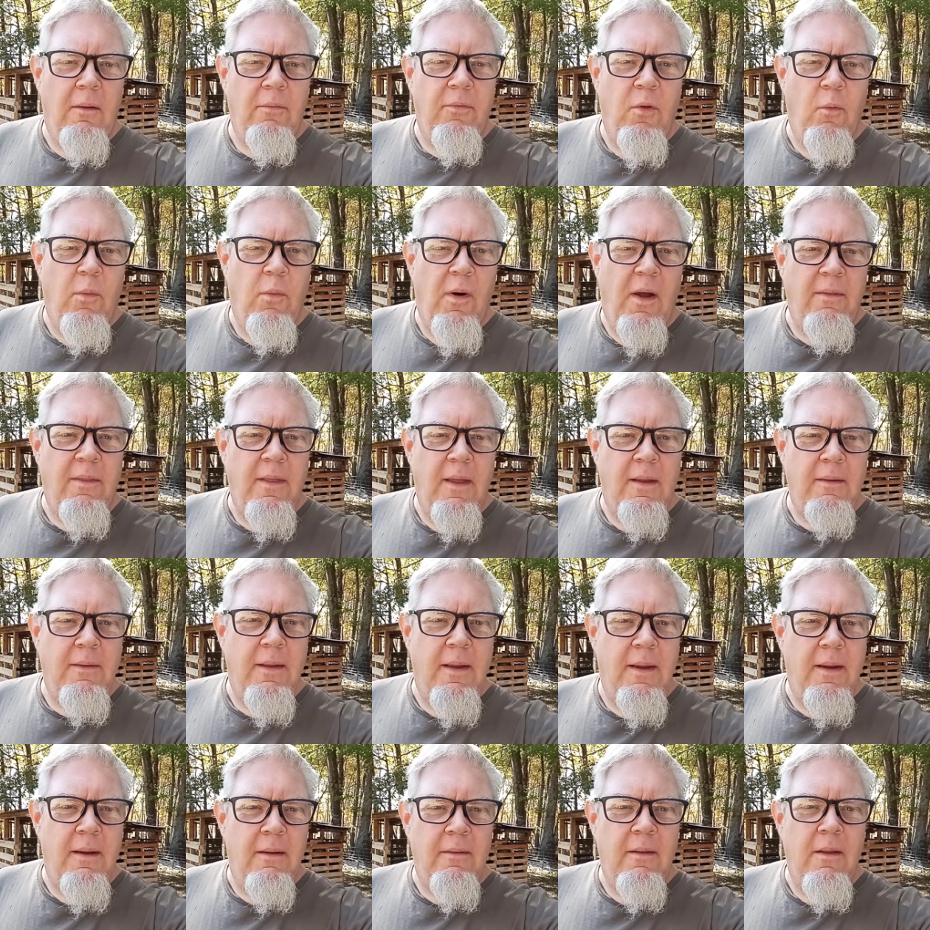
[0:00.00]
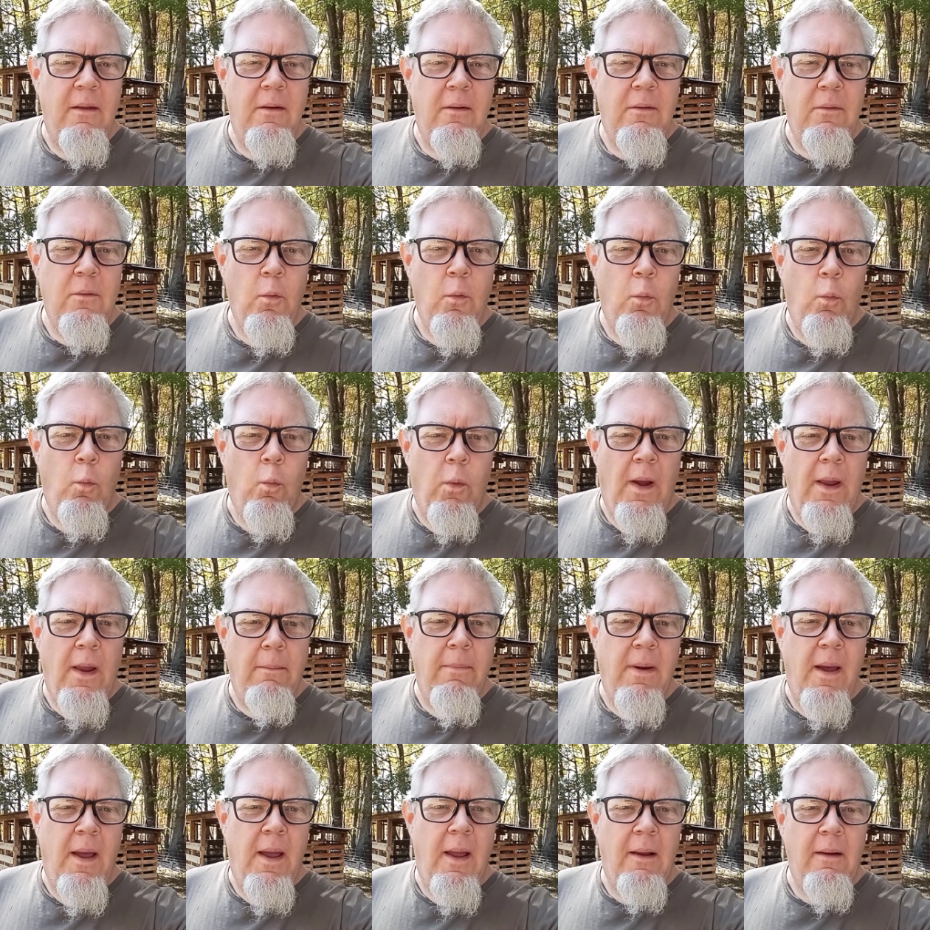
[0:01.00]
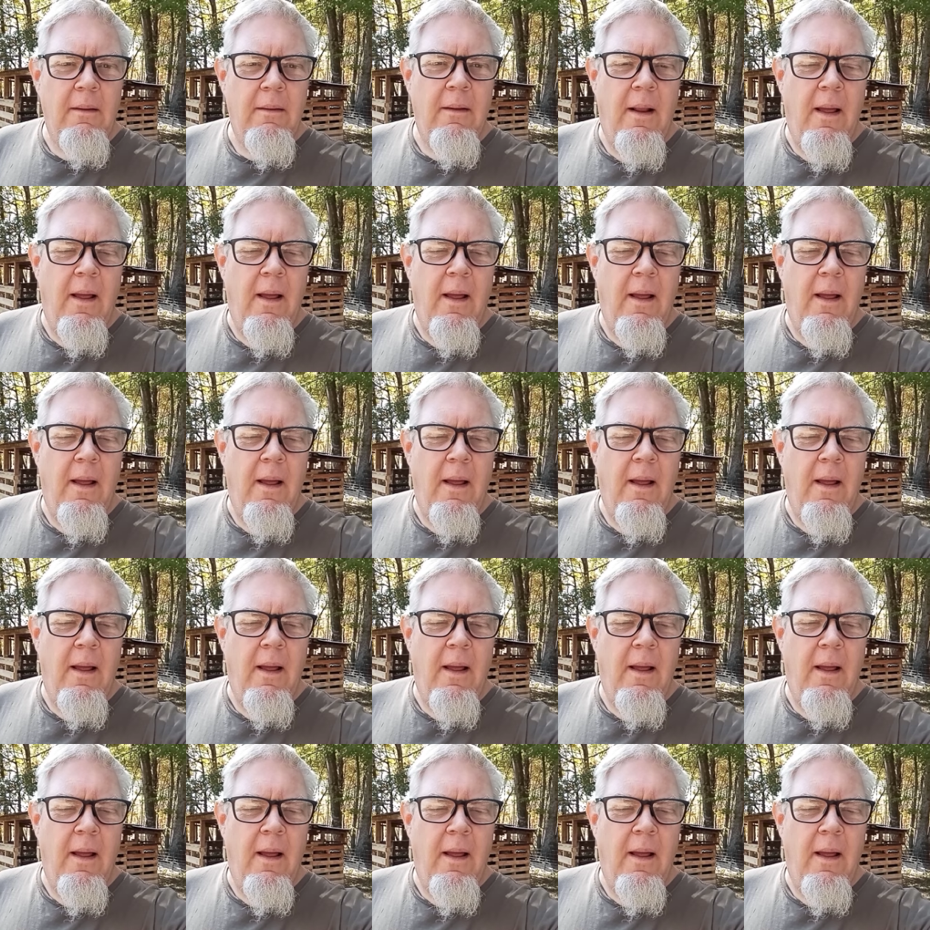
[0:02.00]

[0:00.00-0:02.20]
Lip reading: the way they did way back.